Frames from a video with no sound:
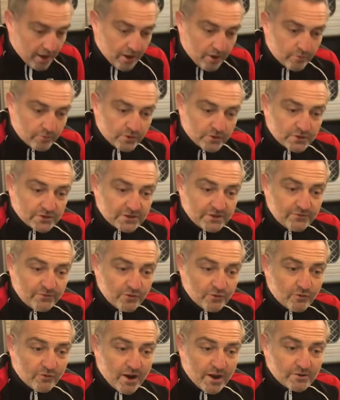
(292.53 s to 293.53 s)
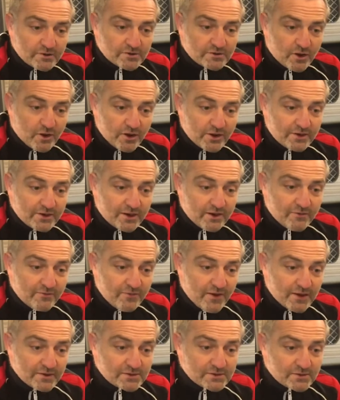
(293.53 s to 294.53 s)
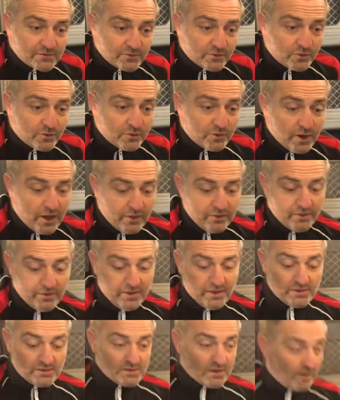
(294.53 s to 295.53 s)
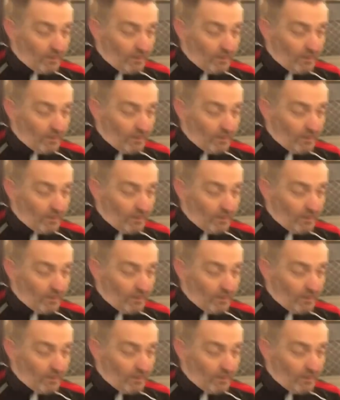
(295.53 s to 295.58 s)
because if you're outside at a festival and things like